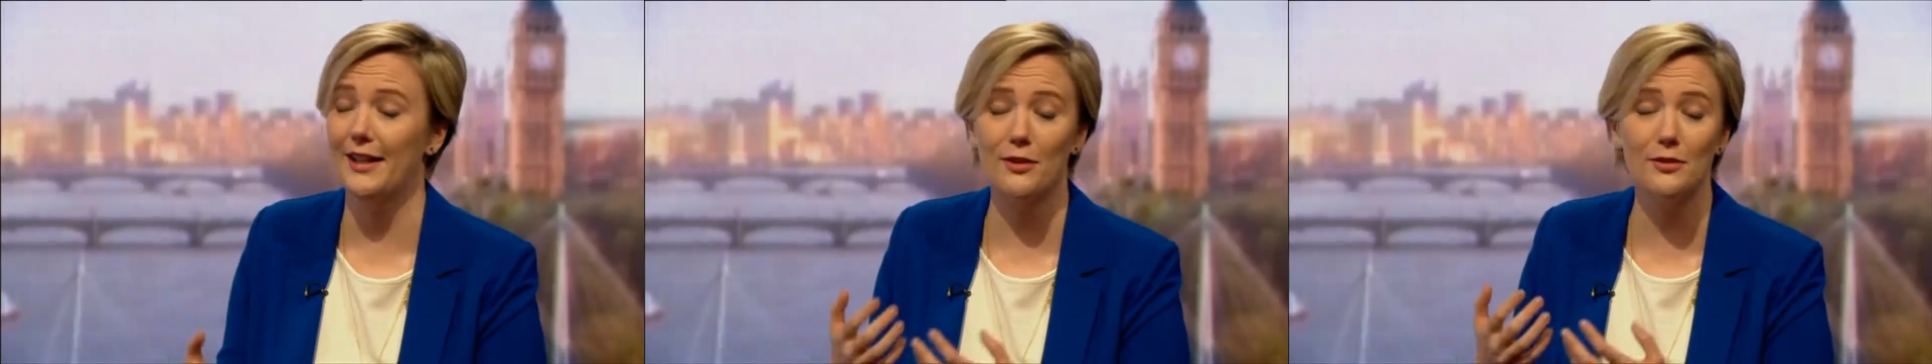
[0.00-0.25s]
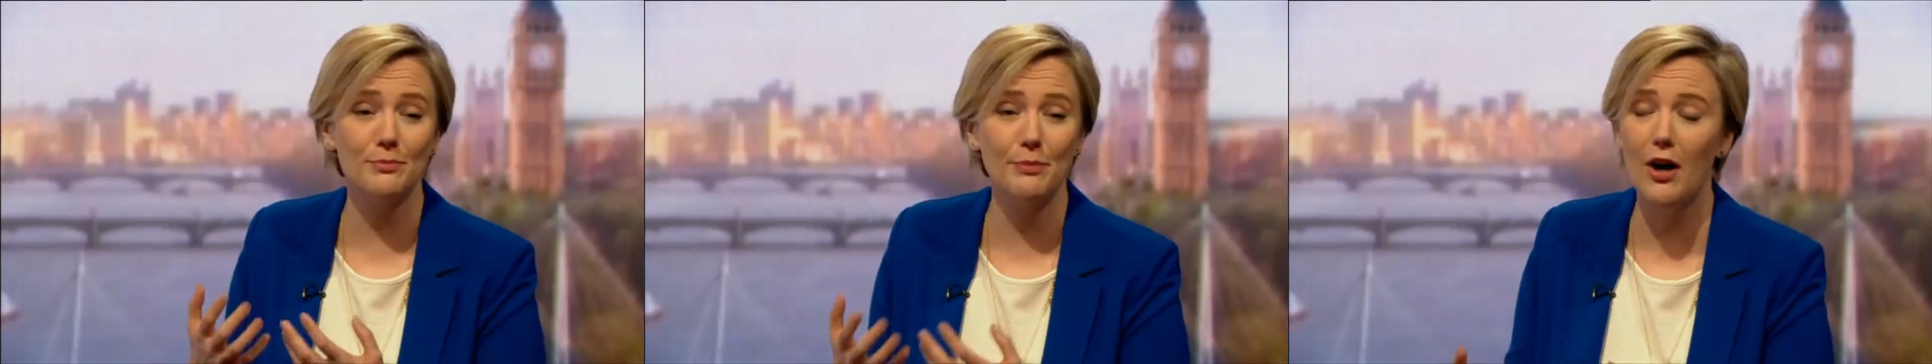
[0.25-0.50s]
And
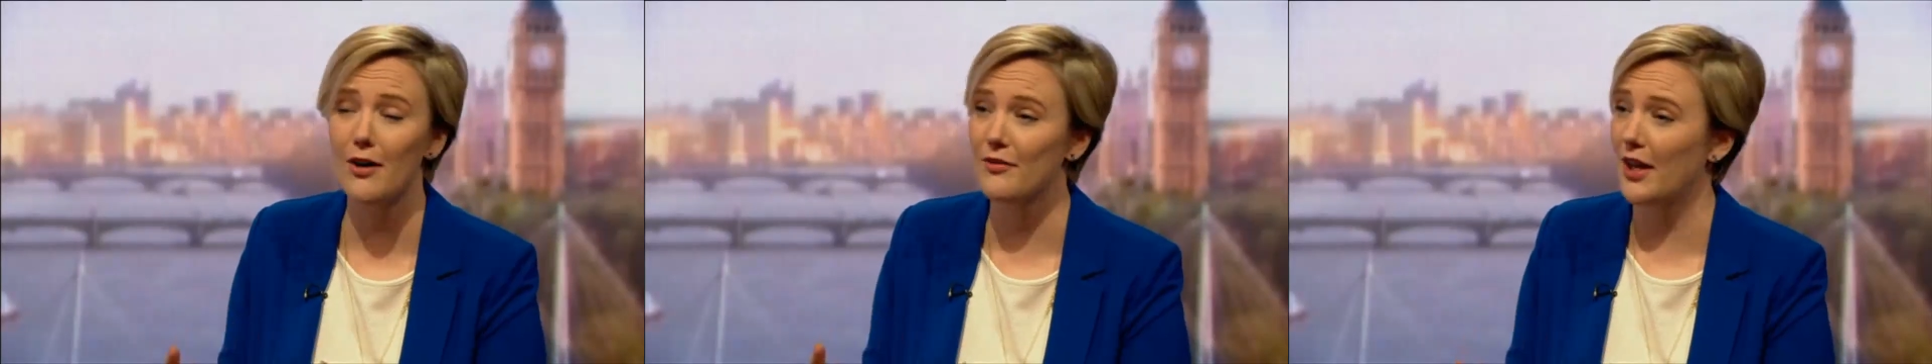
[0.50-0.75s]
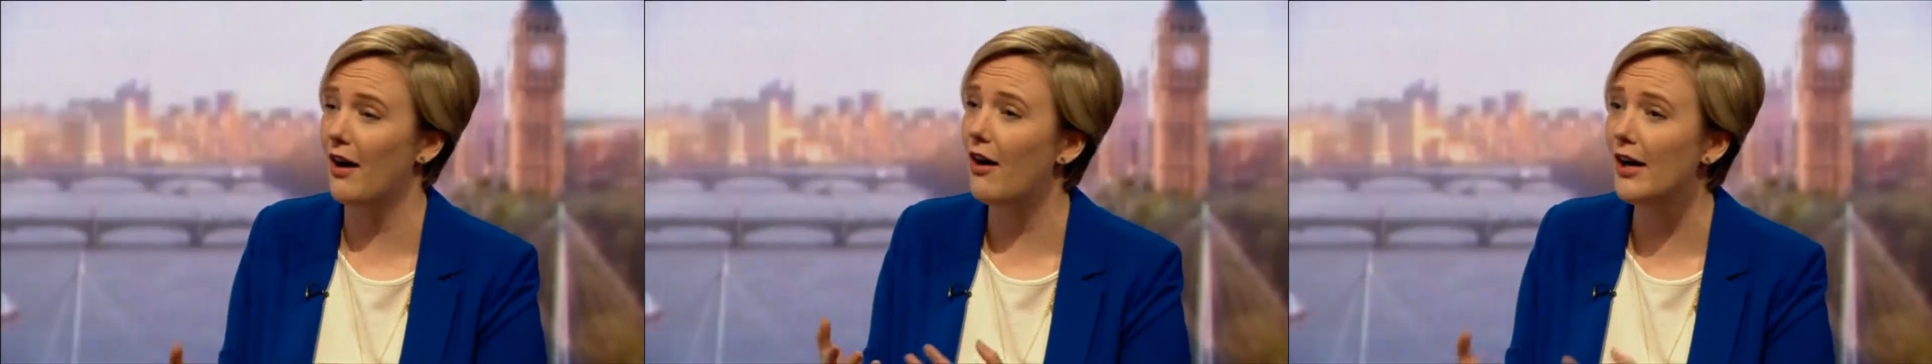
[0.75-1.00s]
as part of
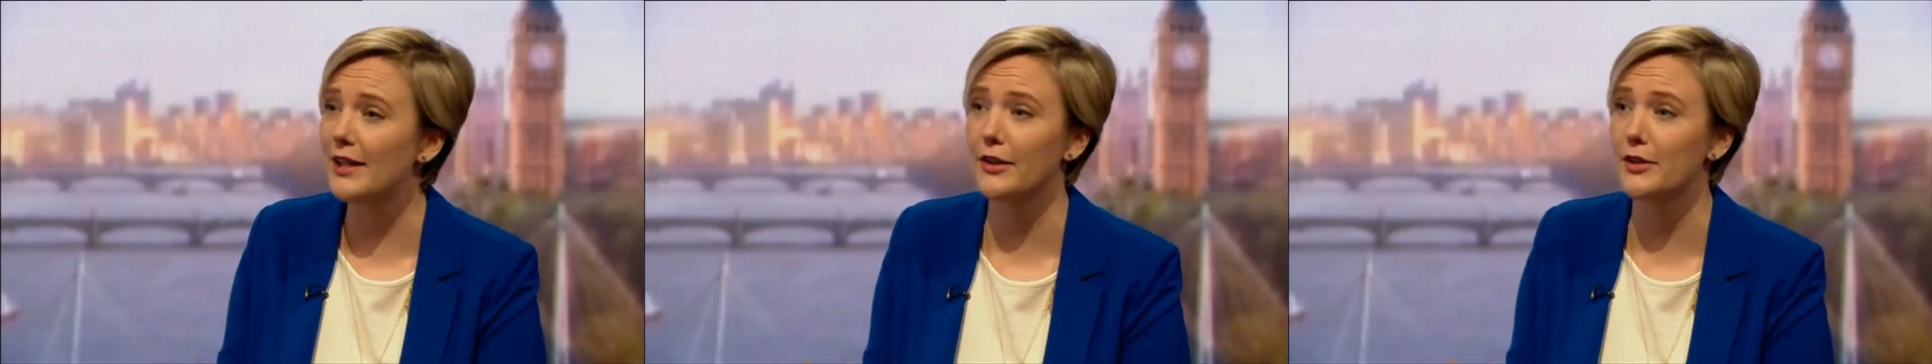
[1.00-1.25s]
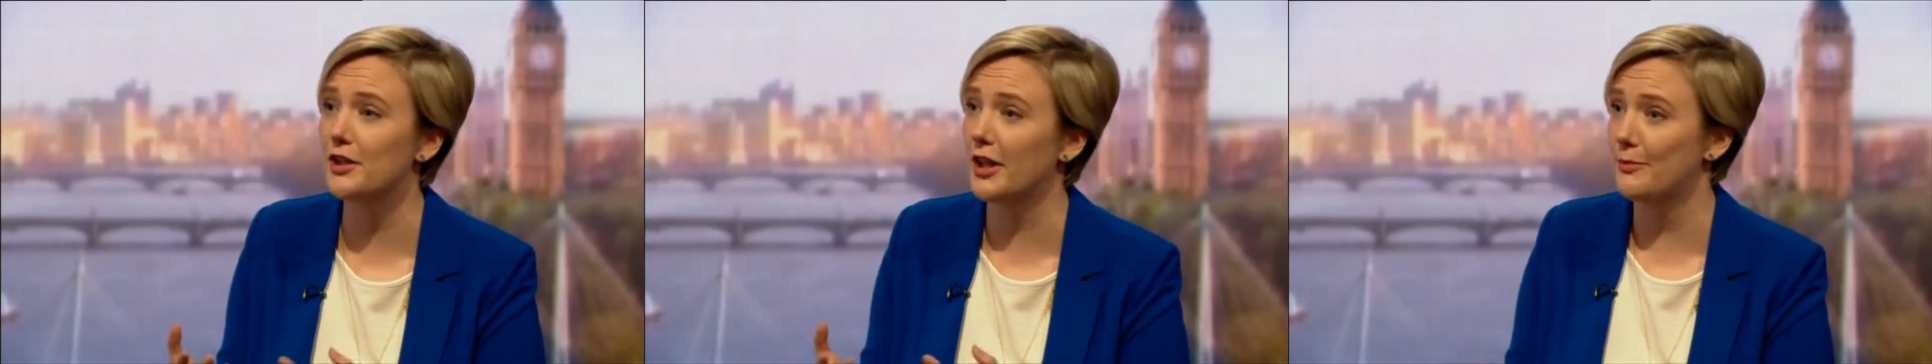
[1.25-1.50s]
that, I
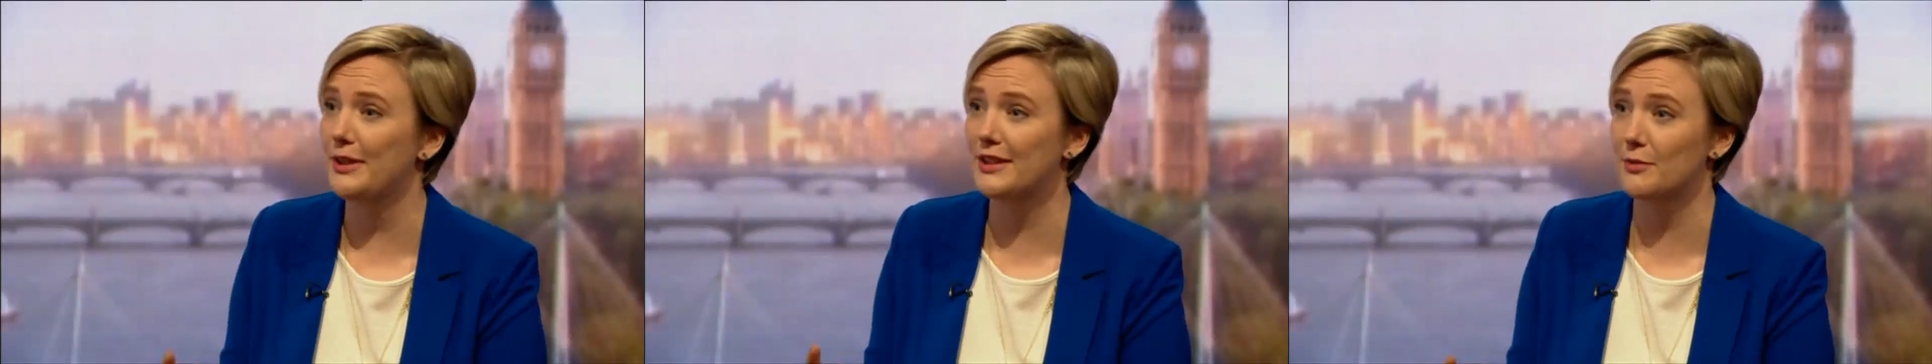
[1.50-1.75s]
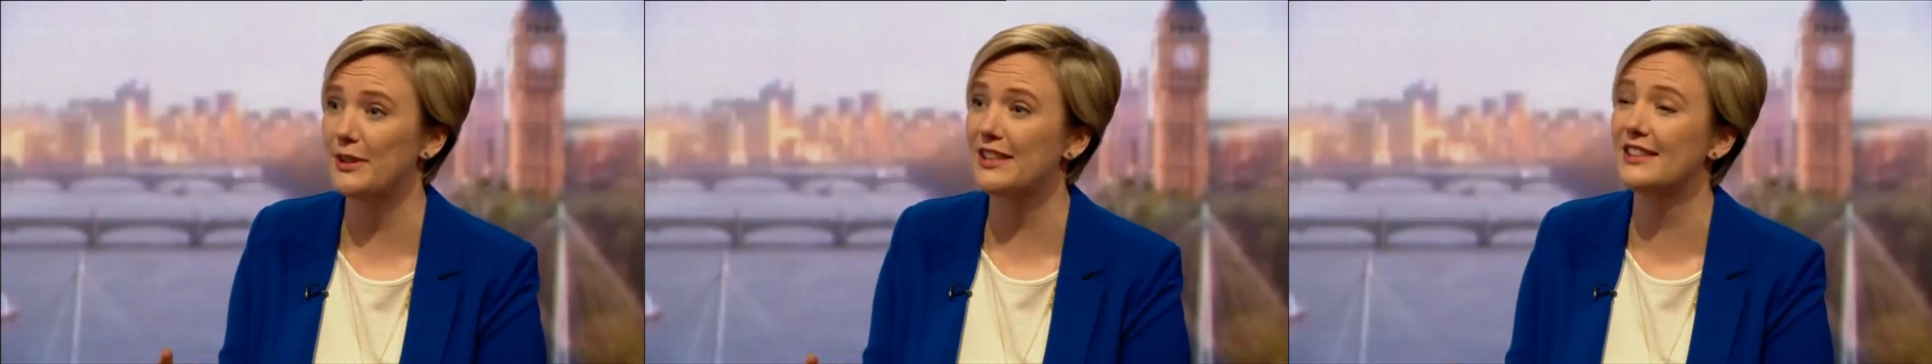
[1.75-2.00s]
know Jeremy is
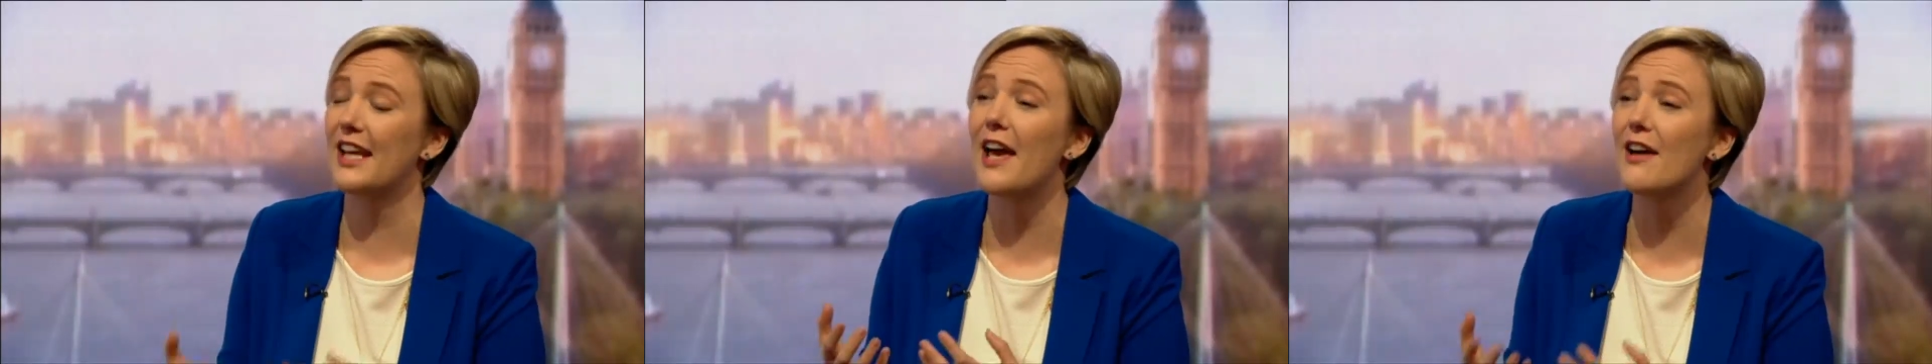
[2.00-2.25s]
committed to